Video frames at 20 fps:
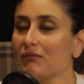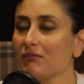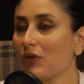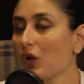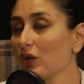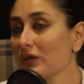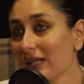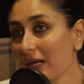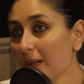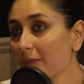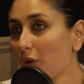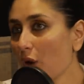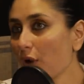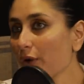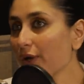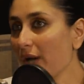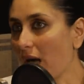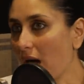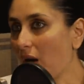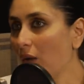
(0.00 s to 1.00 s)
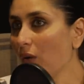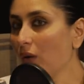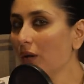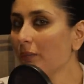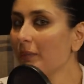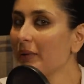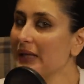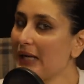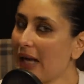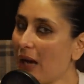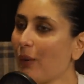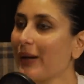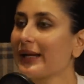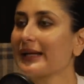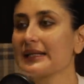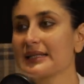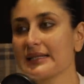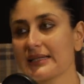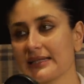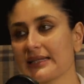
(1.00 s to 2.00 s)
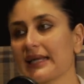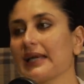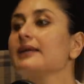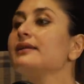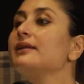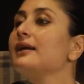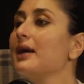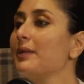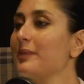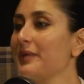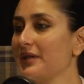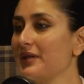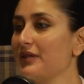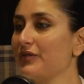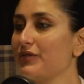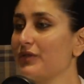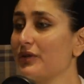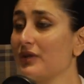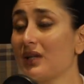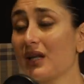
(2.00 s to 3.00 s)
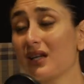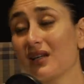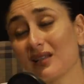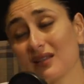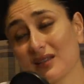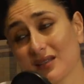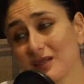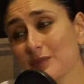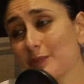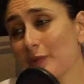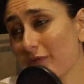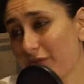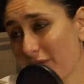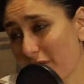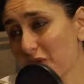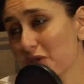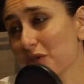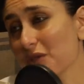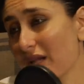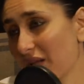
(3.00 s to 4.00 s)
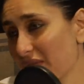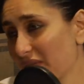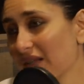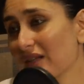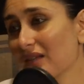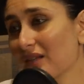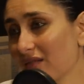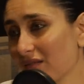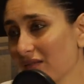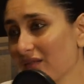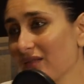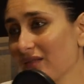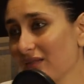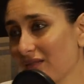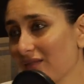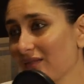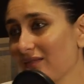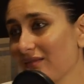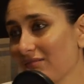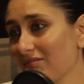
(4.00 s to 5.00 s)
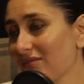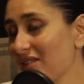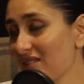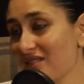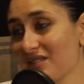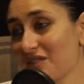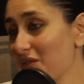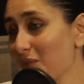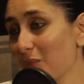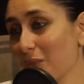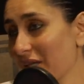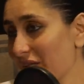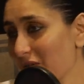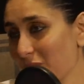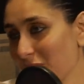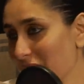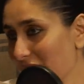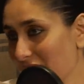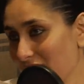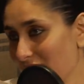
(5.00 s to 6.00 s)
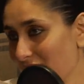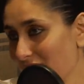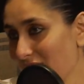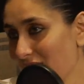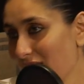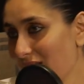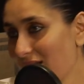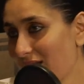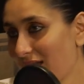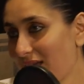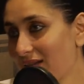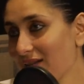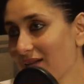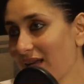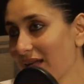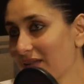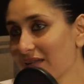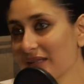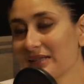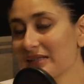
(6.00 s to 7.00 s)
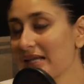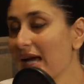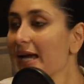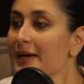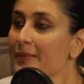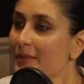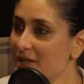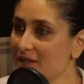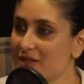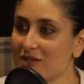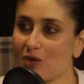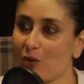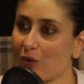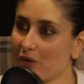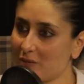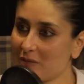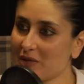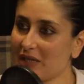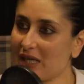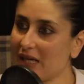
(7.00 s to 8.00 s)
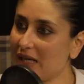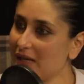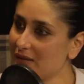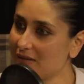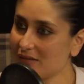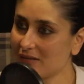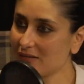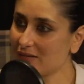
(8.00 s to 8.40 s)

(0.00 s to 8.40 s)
Not that I'm not now, but now I can say that I'm indifferent. And in this profession, I think this is the way to be. And I think time has taught me that.